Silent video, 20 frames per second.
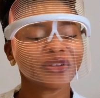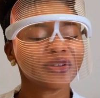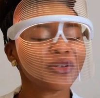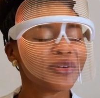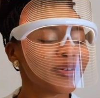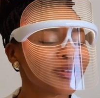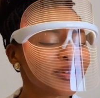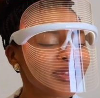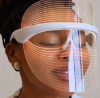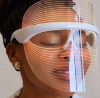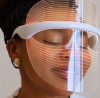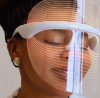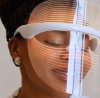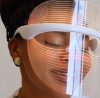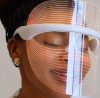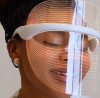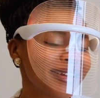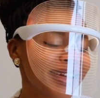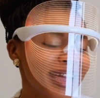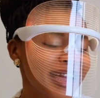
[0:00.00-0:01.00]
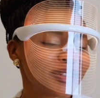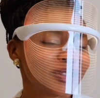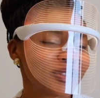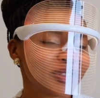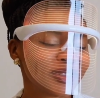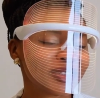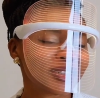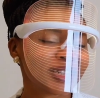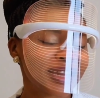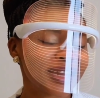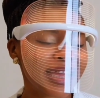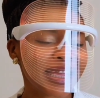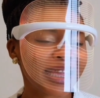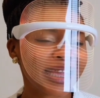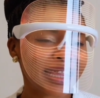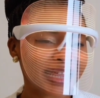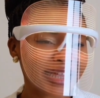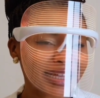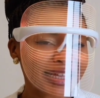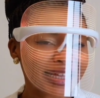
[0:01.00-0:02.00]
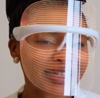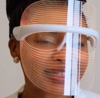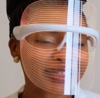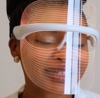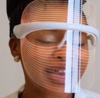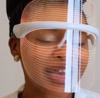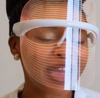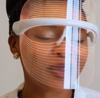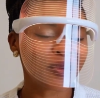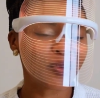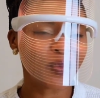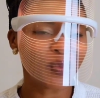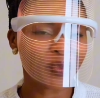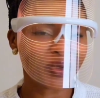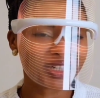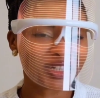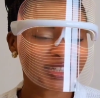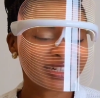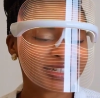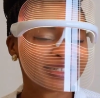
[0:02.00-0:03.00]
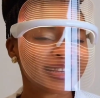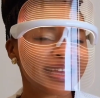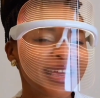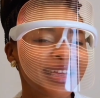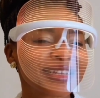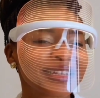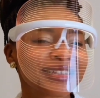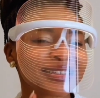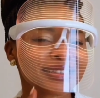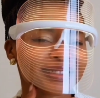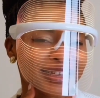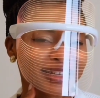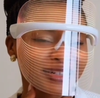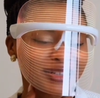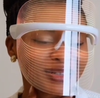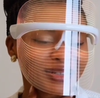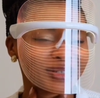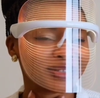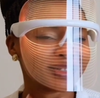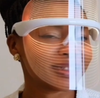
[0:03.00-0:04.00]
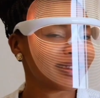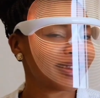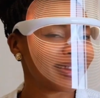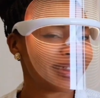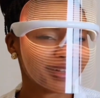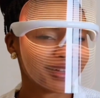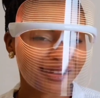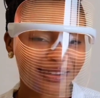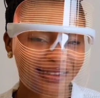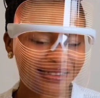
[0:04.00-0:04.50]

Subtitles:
the only thing I do not like is I wish it extends to the neck.